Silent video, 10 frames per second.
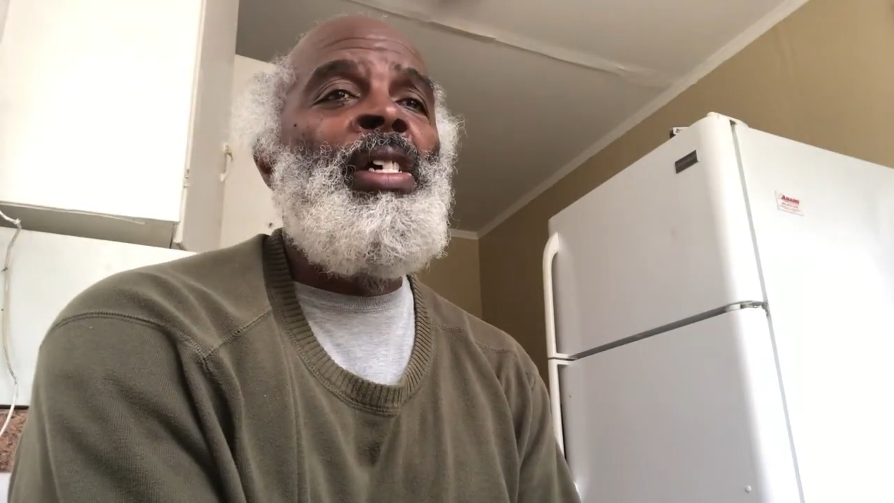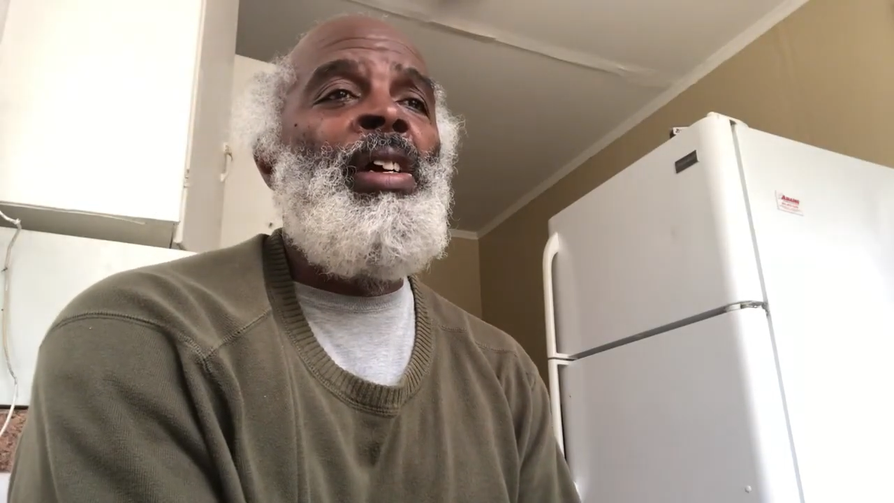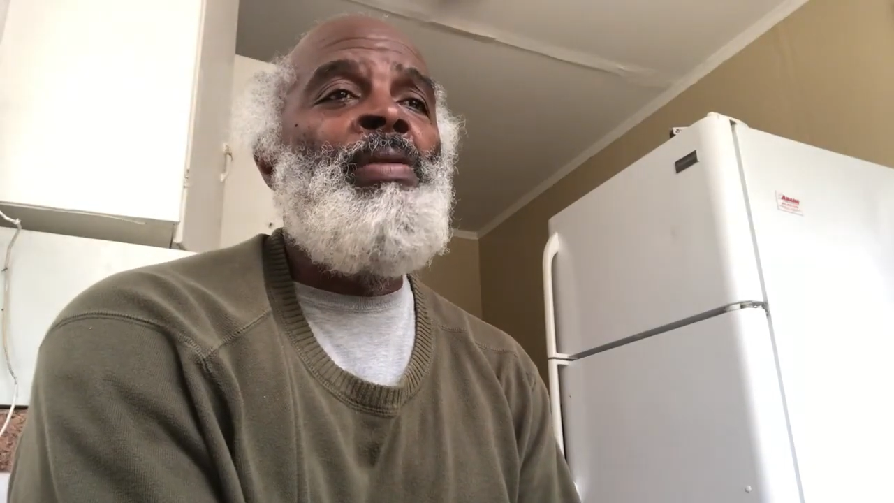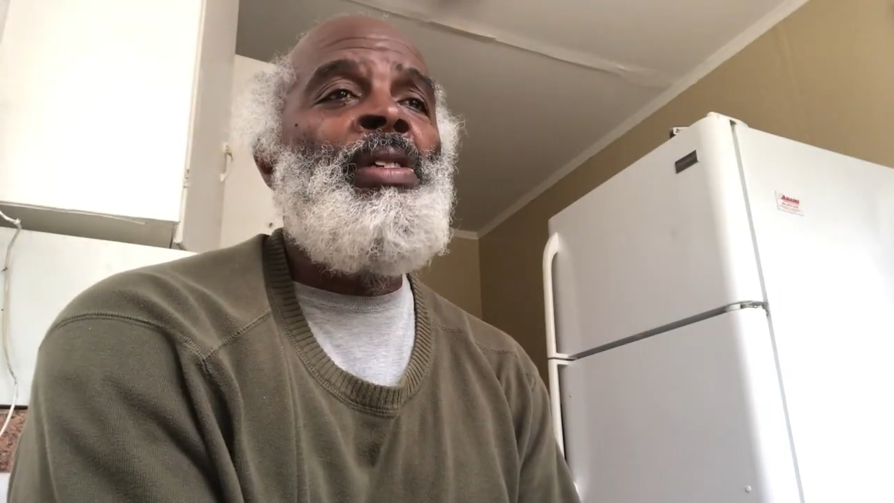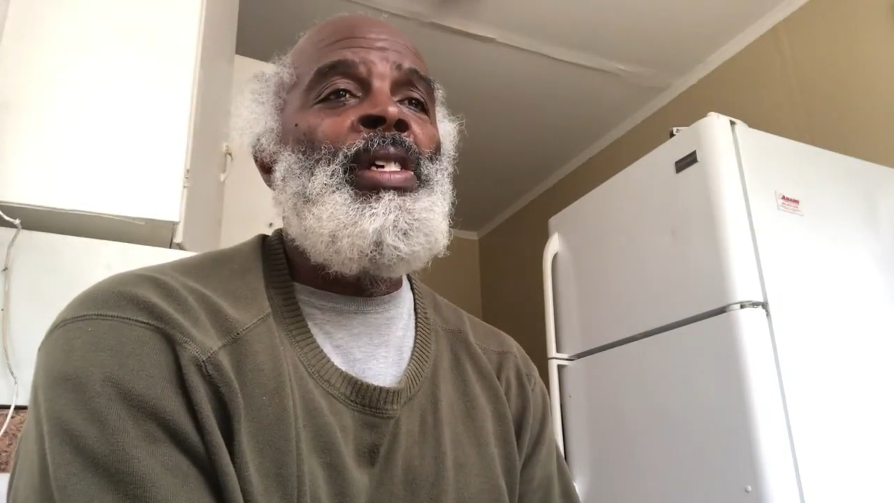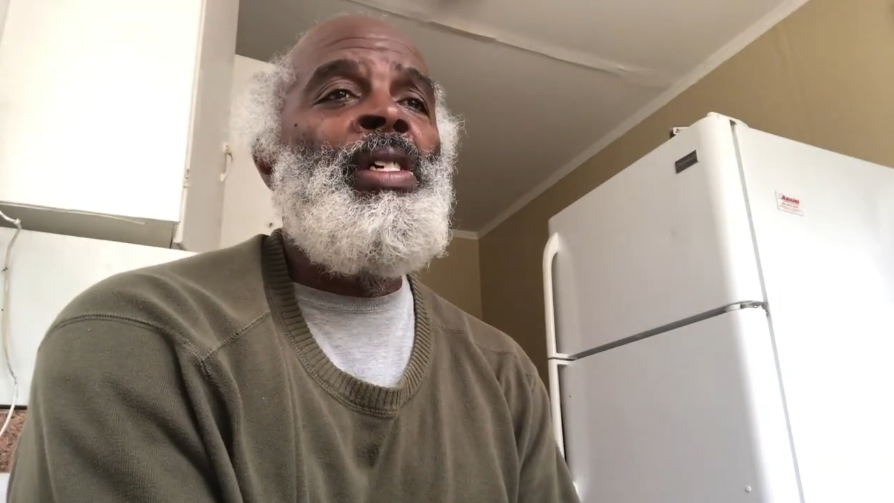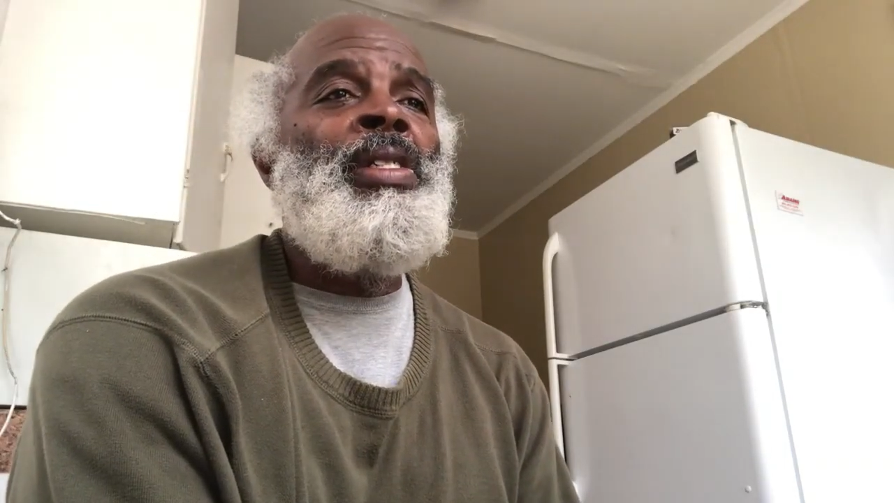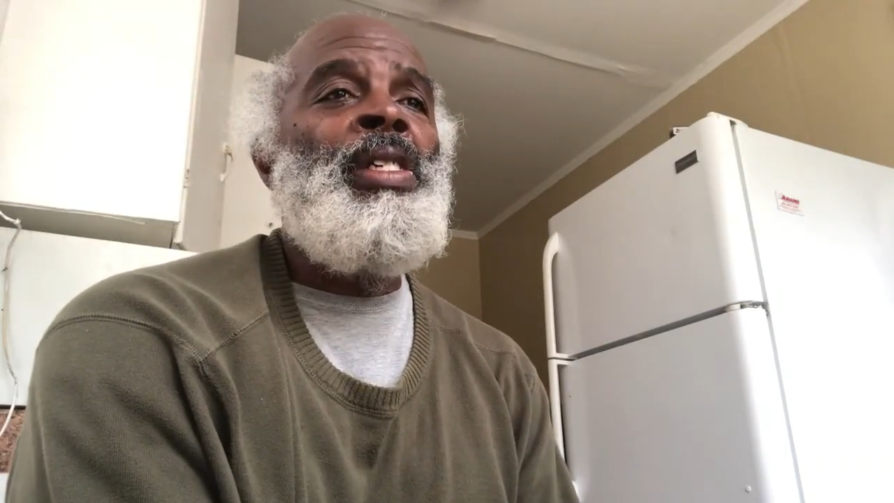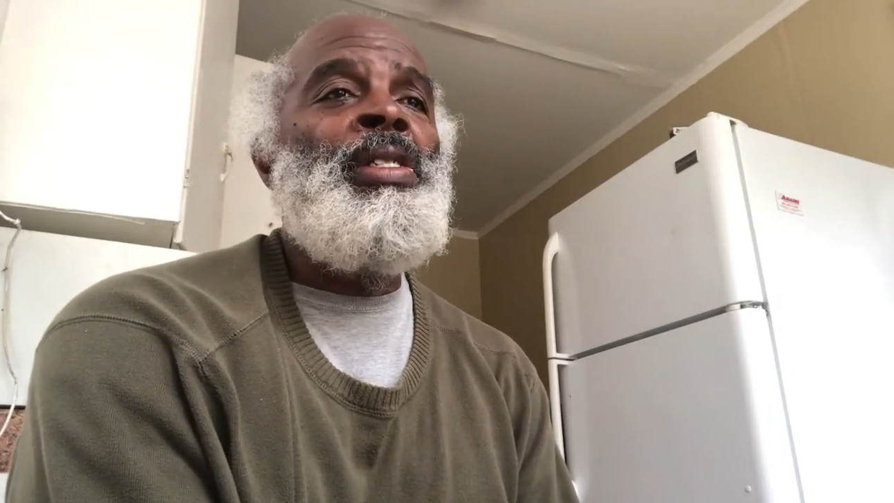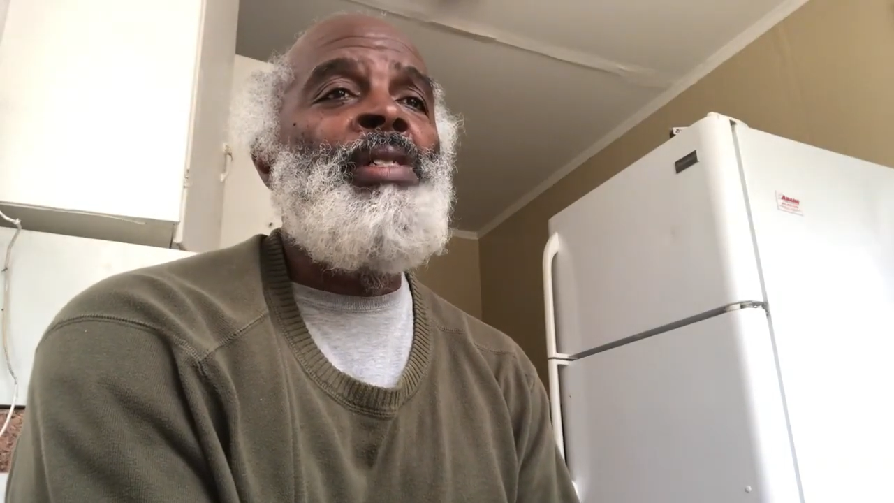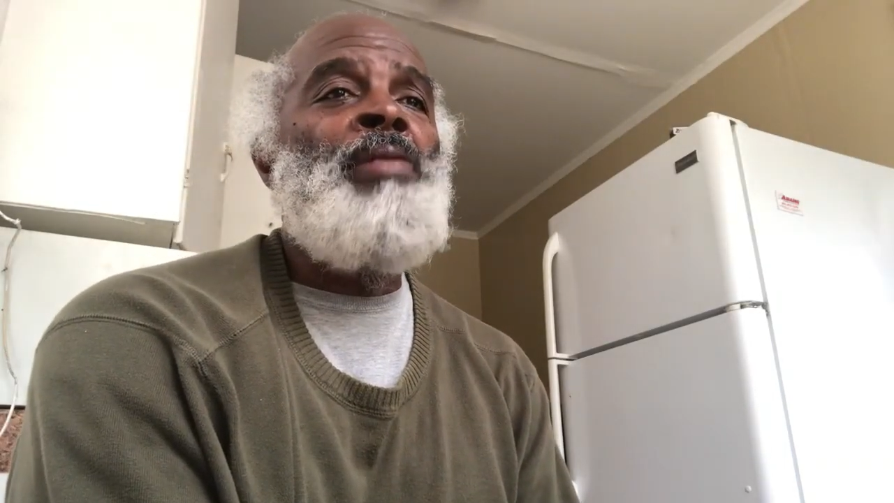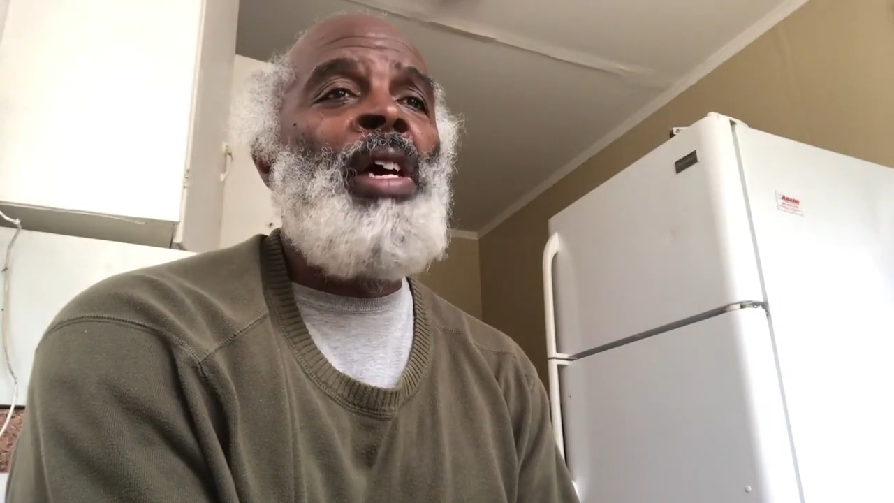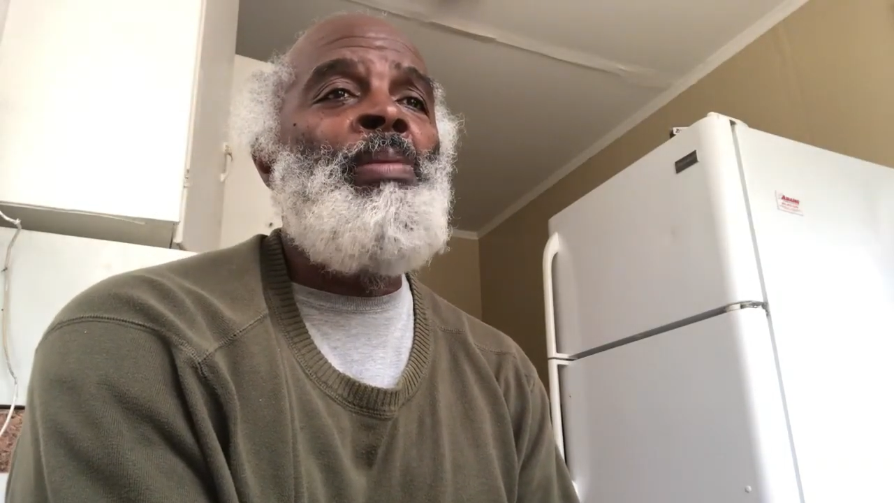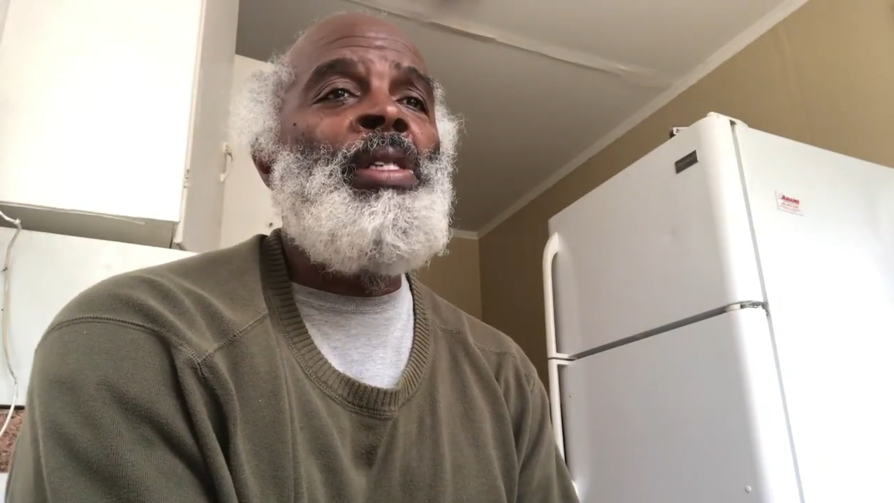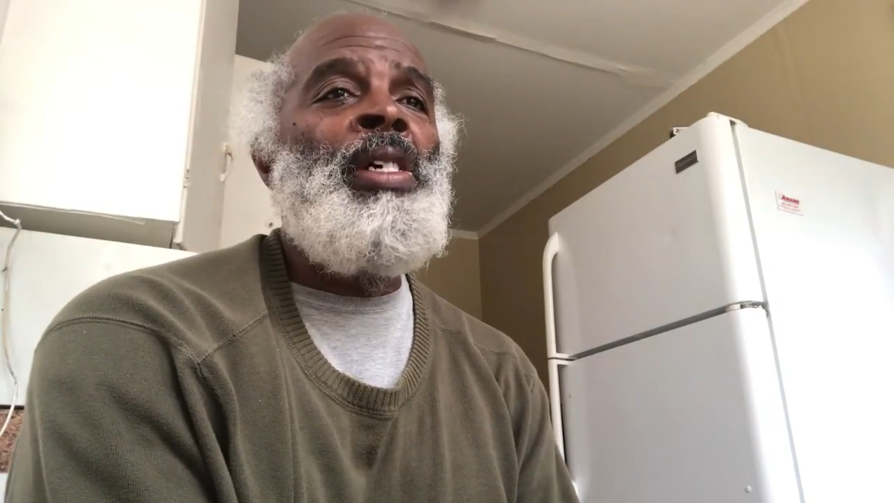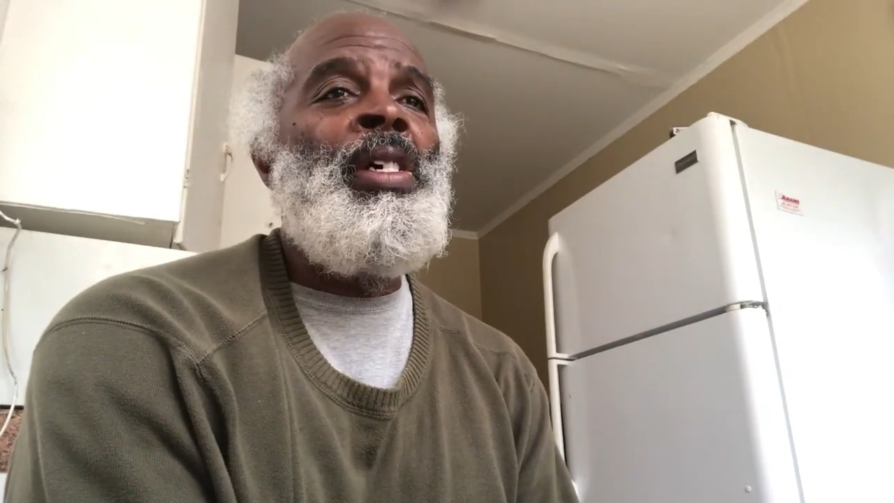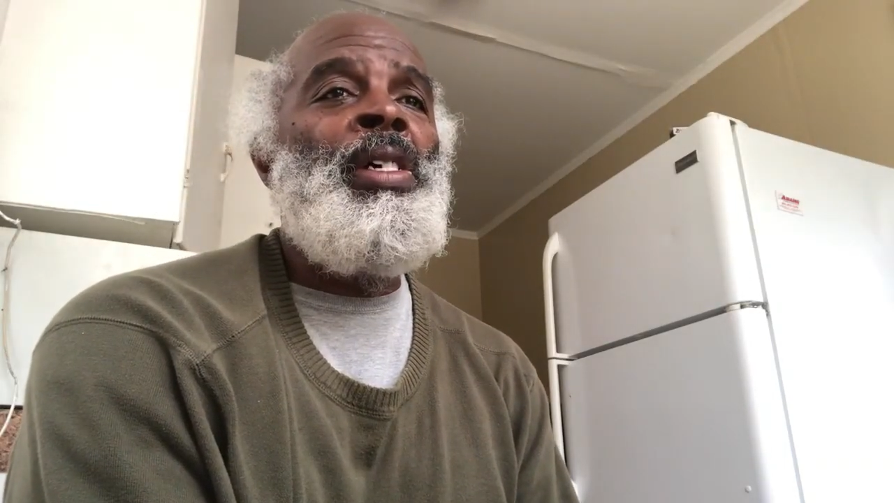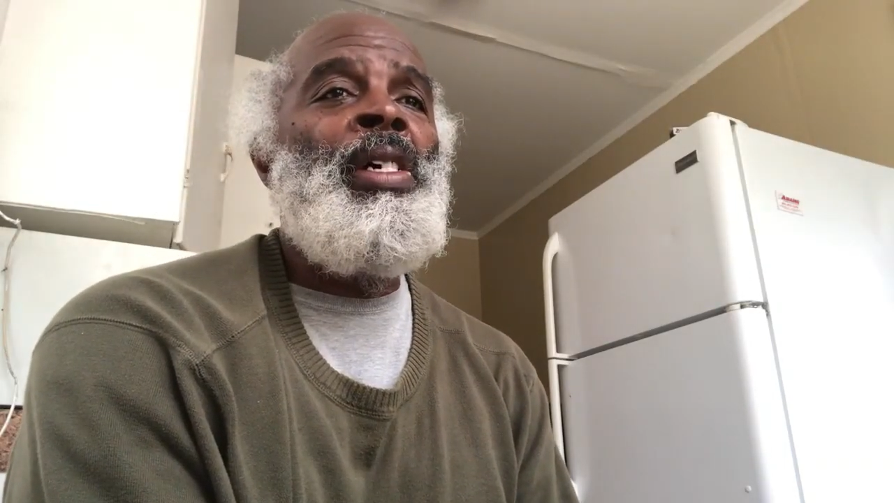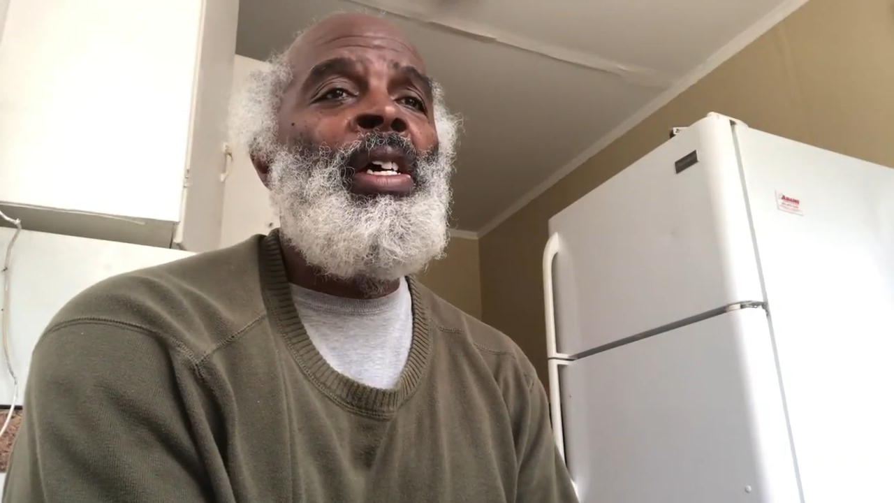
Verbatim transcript: heaven. He sees his family there